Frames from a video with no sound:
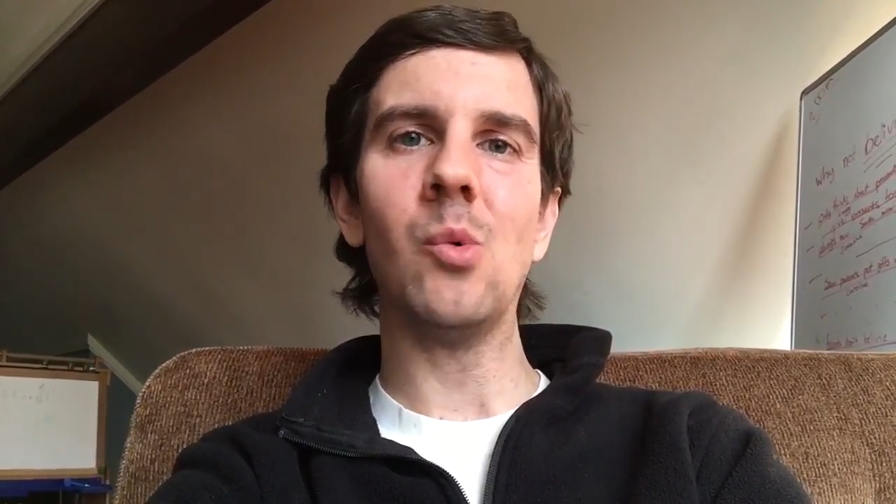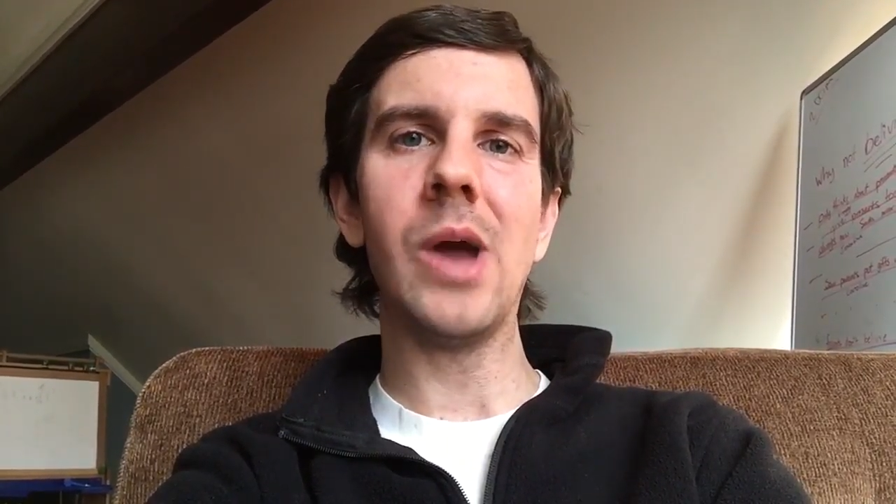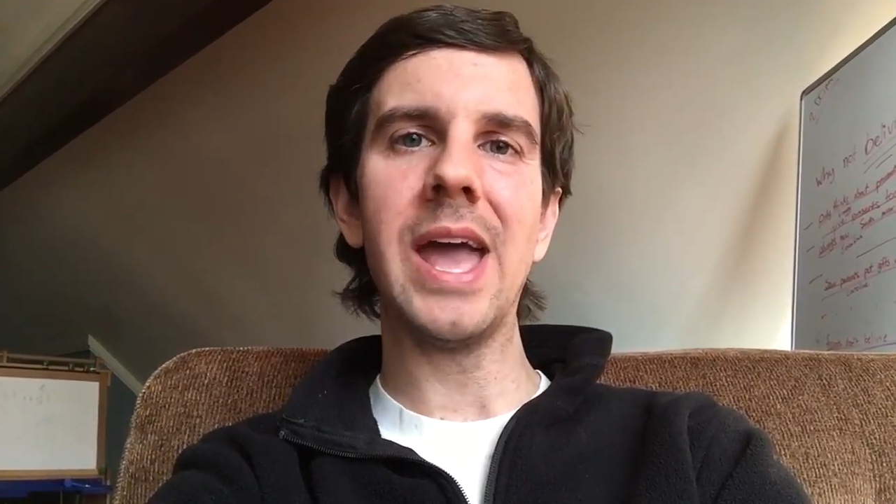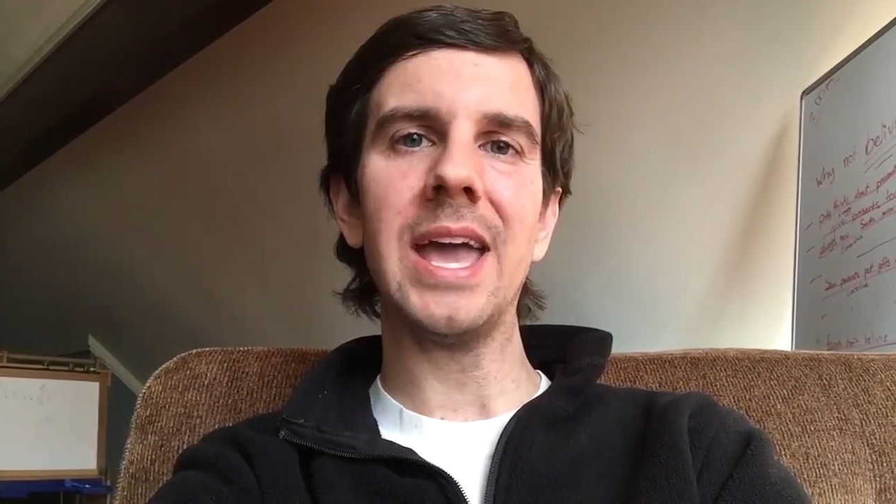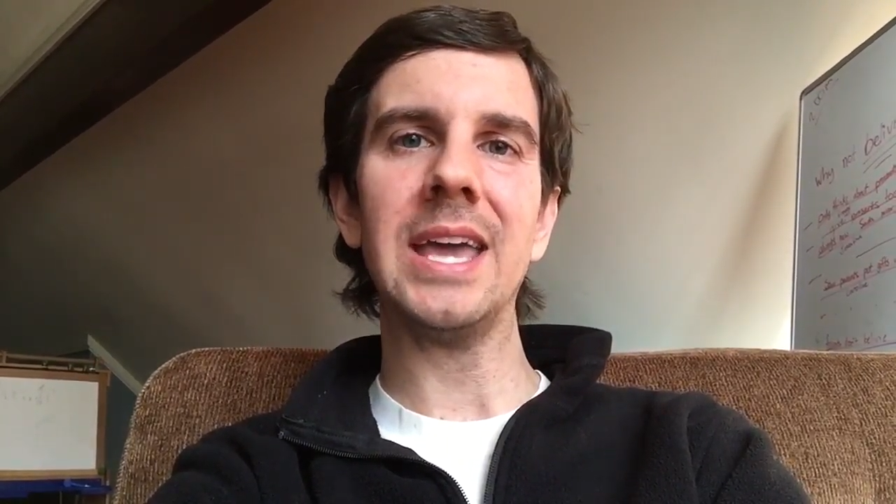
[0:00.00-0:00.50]

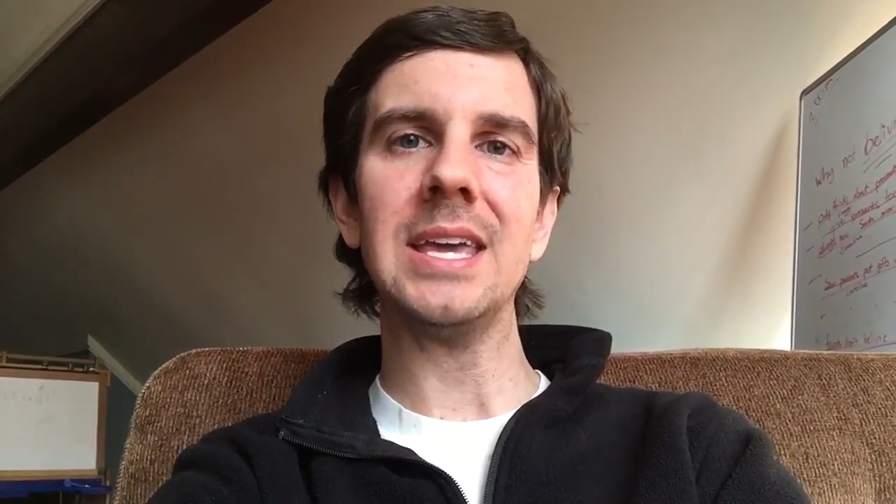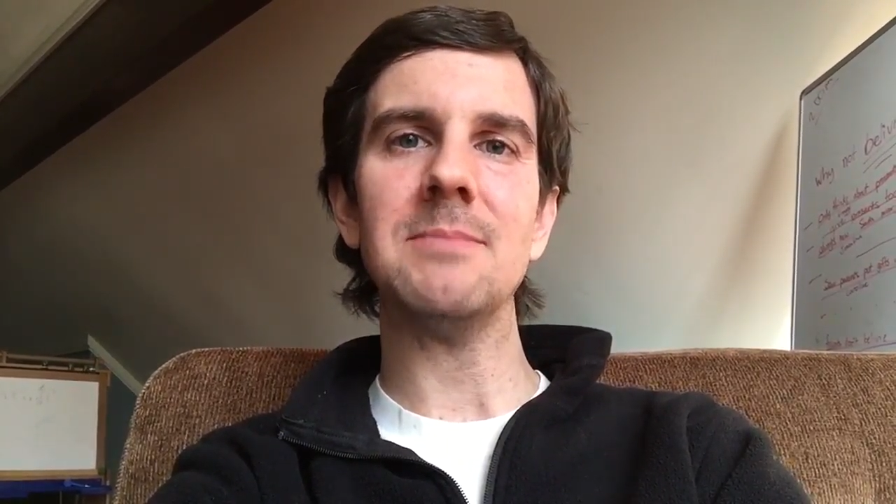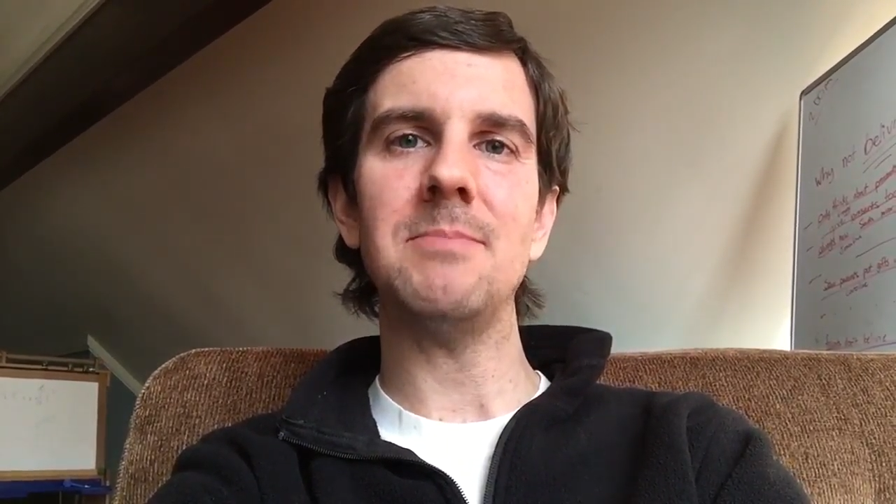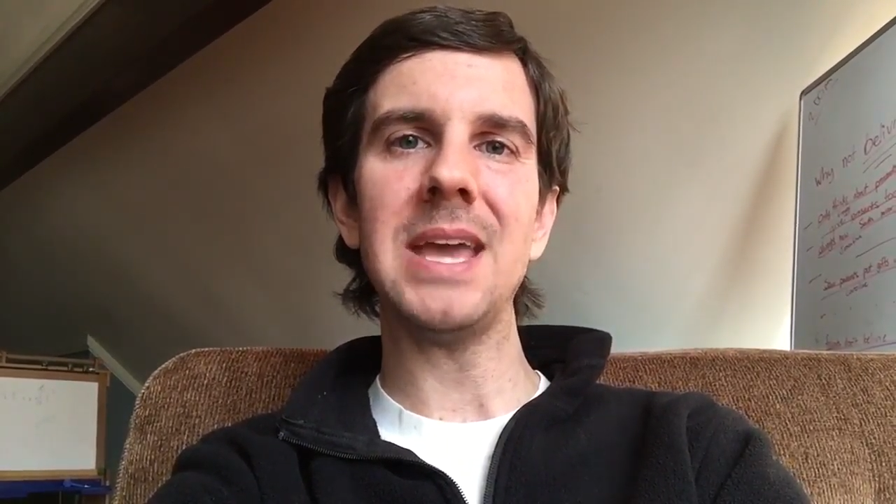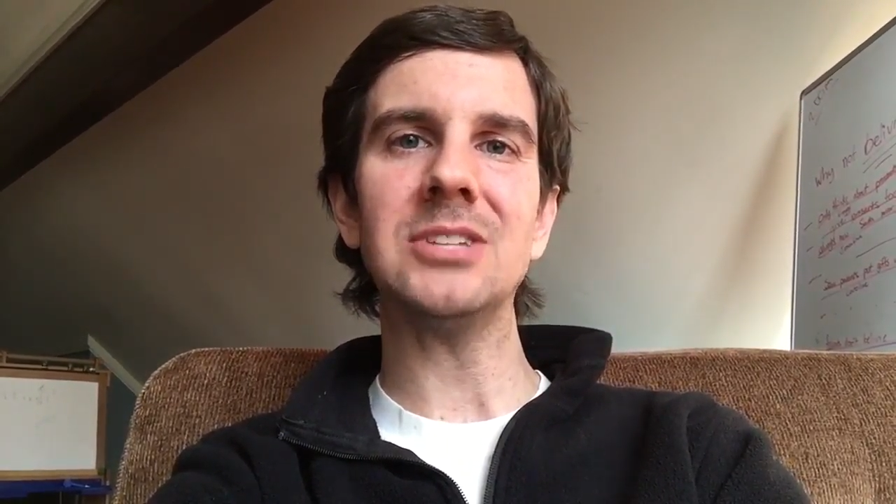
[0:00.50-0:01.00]
way
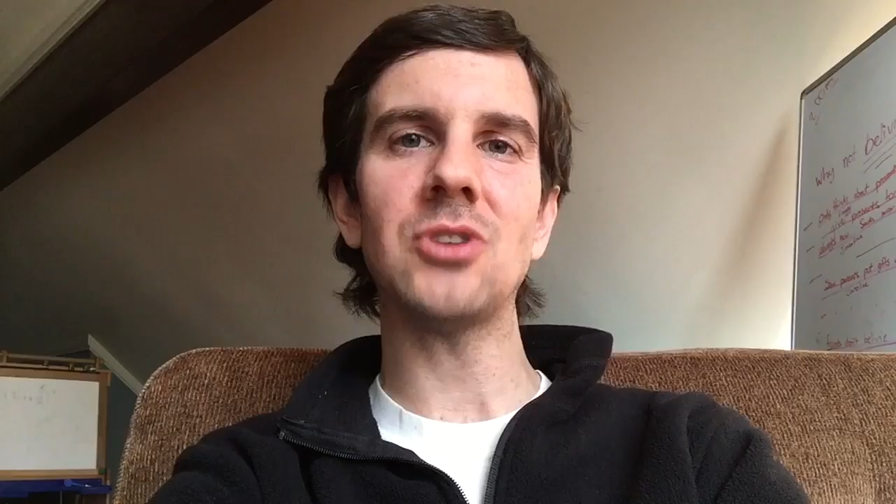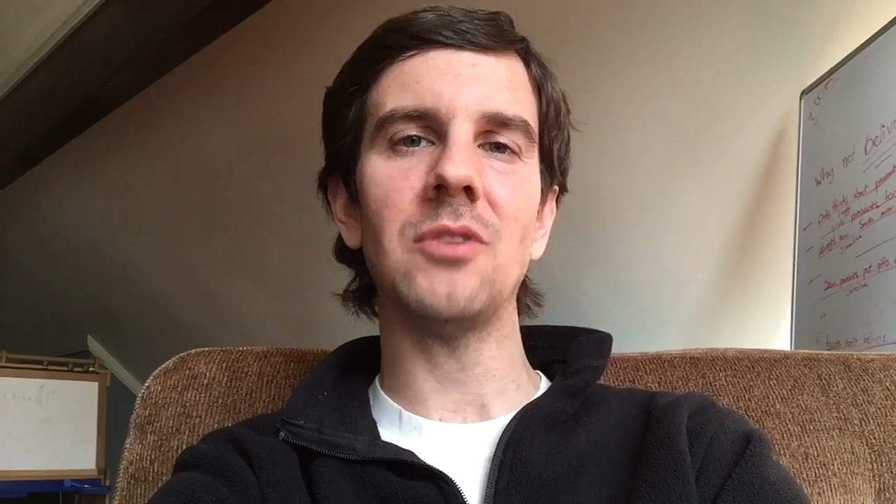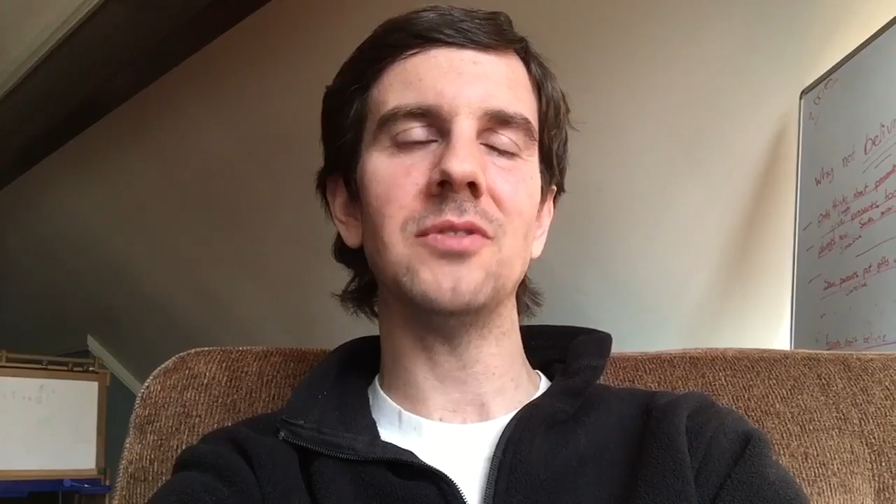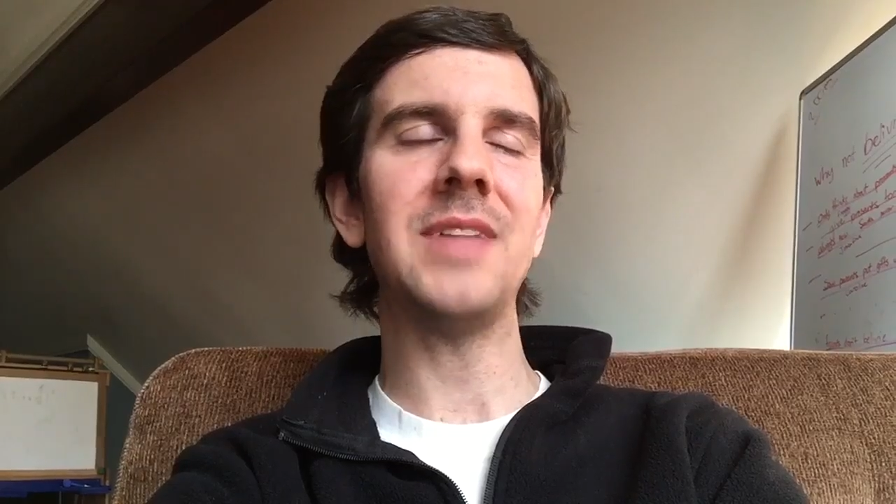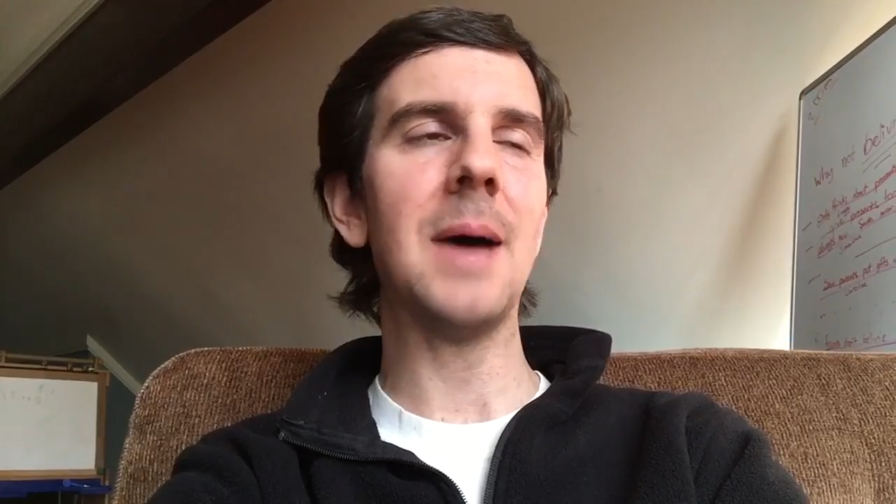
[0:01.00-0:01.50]
and based
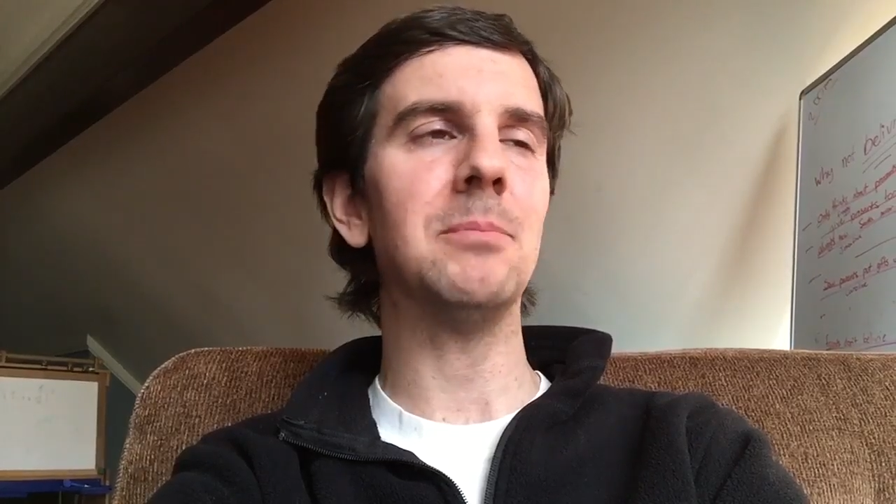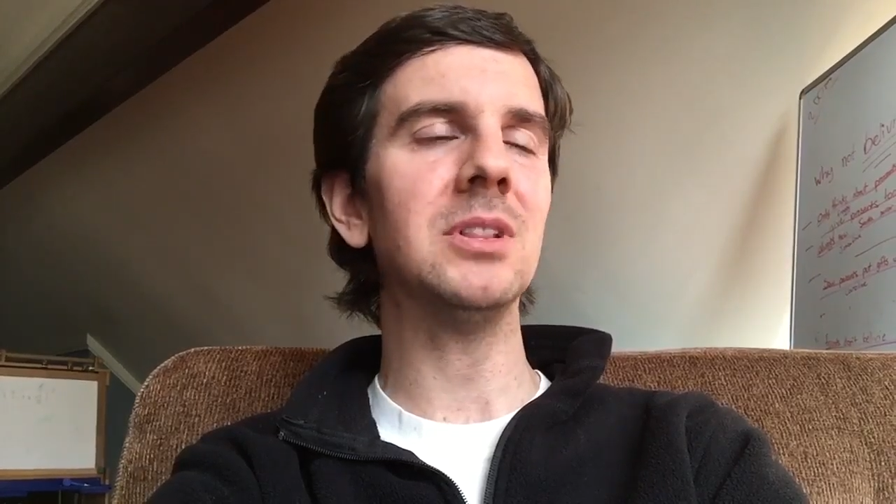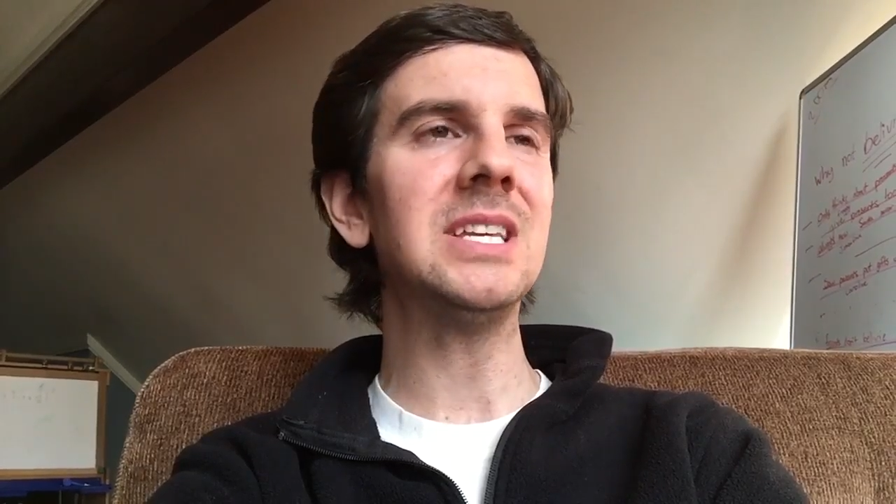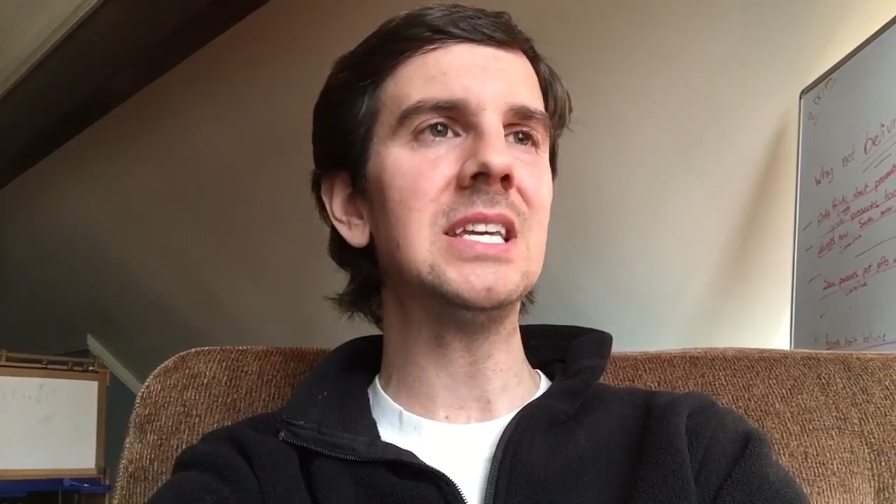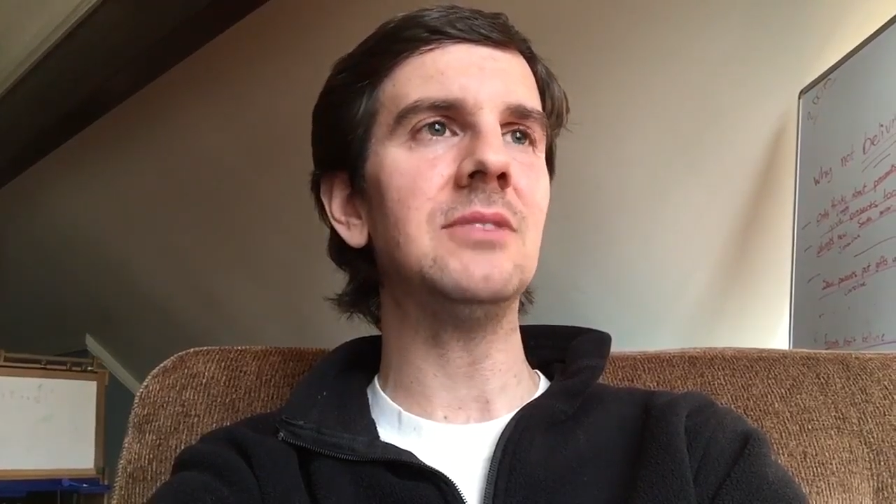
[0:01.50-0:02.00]
off of that
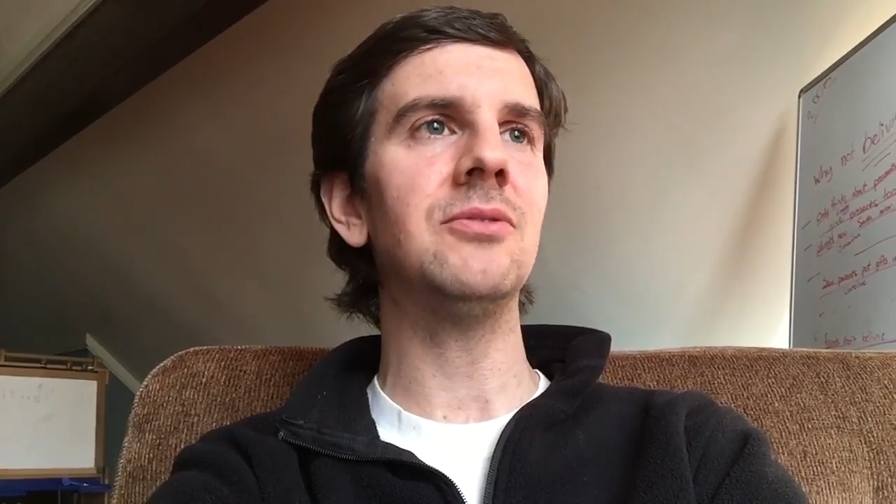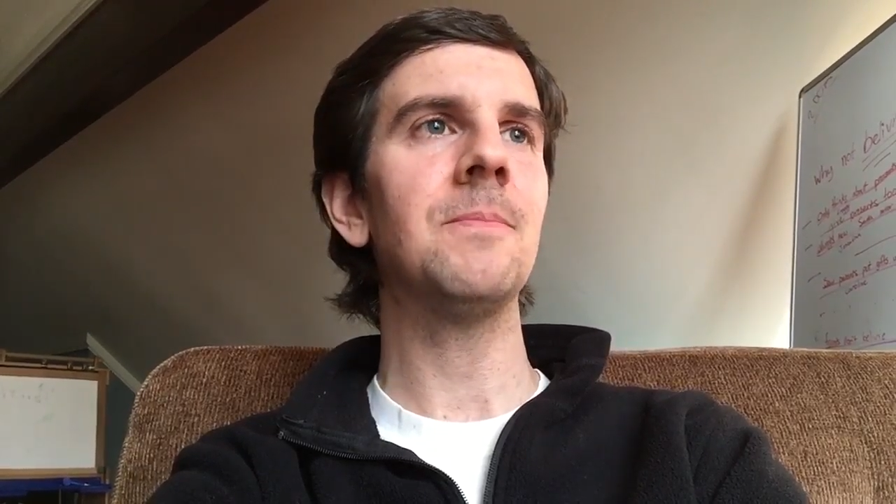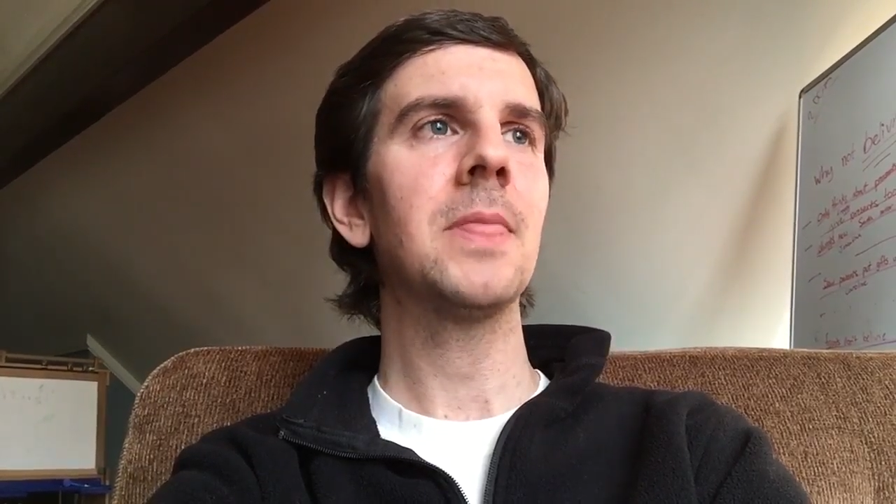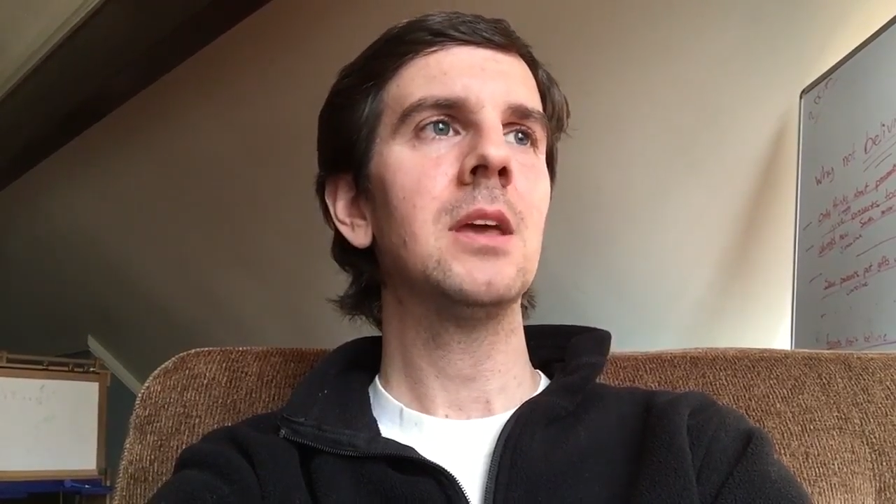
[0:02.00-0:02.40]
belief,